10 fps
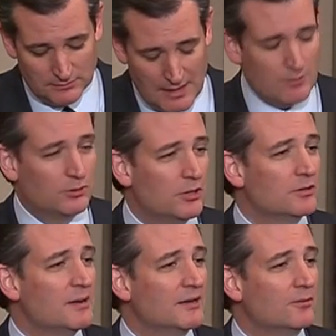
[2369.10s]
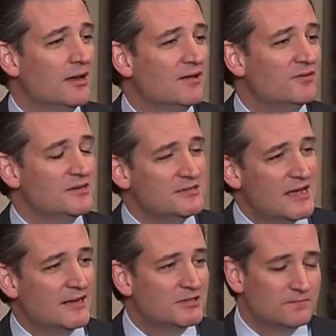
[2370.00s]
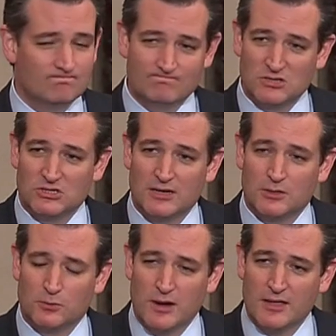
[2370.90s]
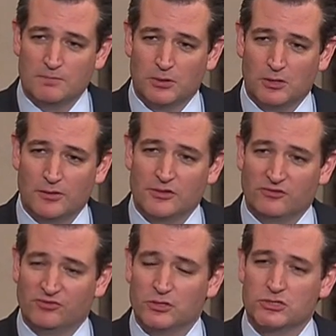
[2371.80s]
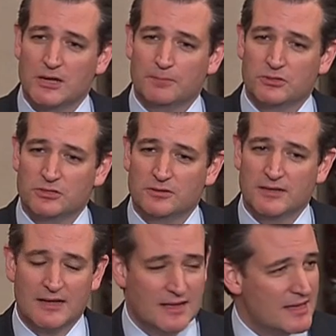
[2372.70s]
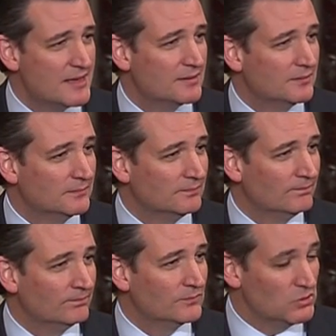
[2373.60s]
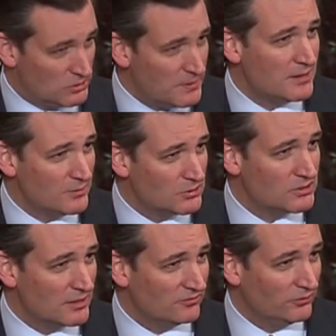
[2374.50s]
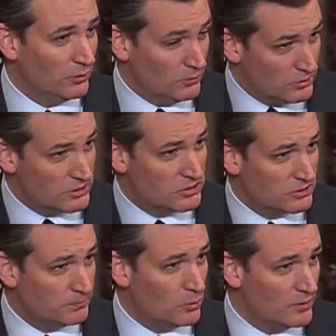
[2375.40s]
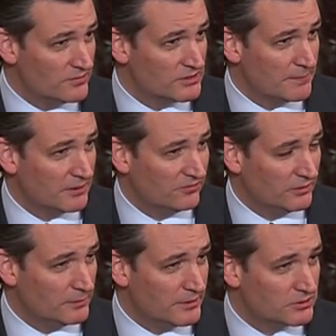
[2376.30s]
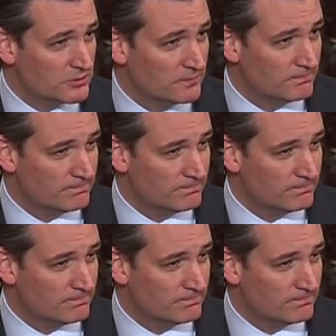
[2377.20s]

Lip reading: I will go to my grave in debt to Senator Rand Paul that the first opportunity I had to speak on the Senate floor was in support of his epic filibuster.